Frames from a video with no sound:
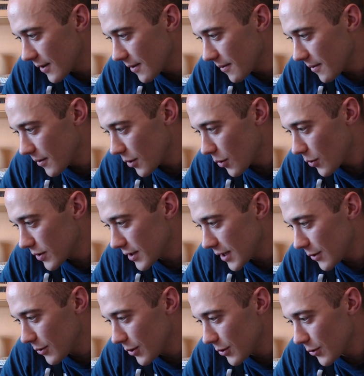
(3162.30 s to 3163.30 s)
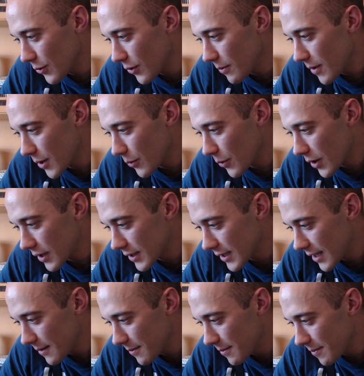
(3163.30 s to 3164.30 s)
No one said it would look cool, but it works.
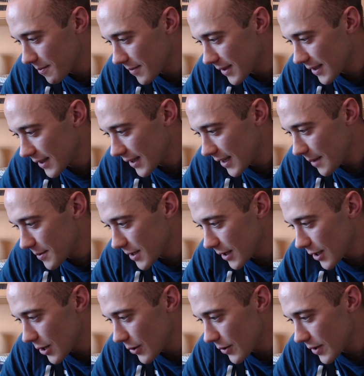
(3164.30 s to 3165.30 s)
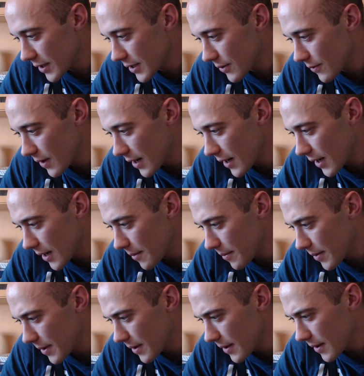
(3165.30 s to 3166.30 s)
Keeps it low and doesn't ride
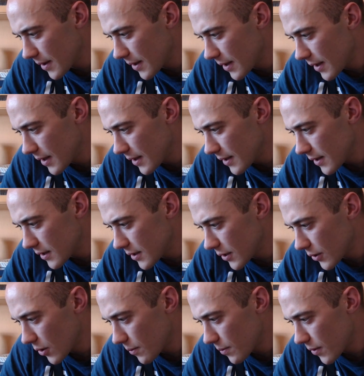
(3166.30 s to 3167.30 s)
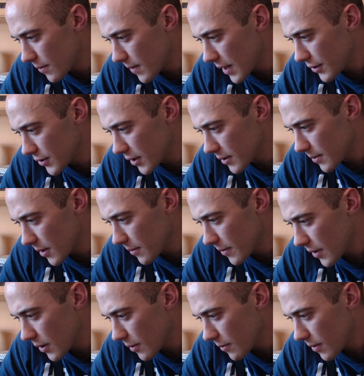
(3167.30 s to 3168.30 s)
up. This isn't the GoPro brand chest mount,
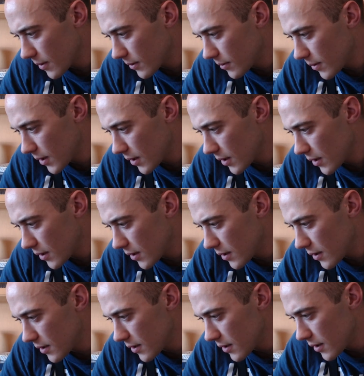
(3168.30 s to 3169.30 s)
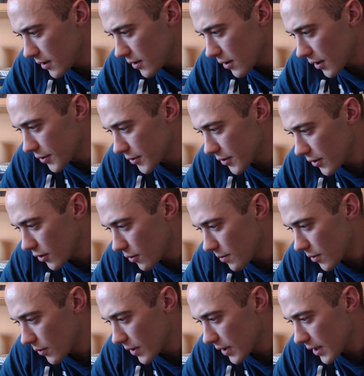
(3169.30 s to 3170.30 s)
blah blah blah. Not sure the
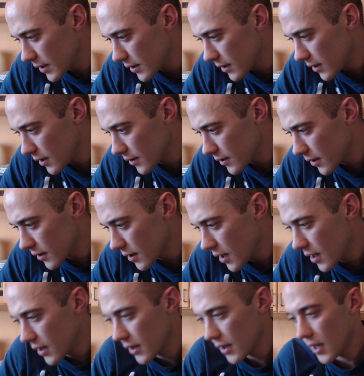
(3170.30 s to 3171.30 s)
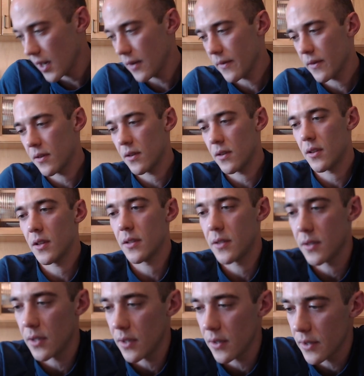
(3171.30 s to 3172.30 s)
GoPro one has also. Okay,
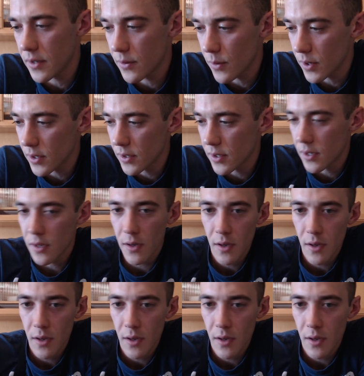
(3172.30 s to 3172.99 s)
let's see if this works.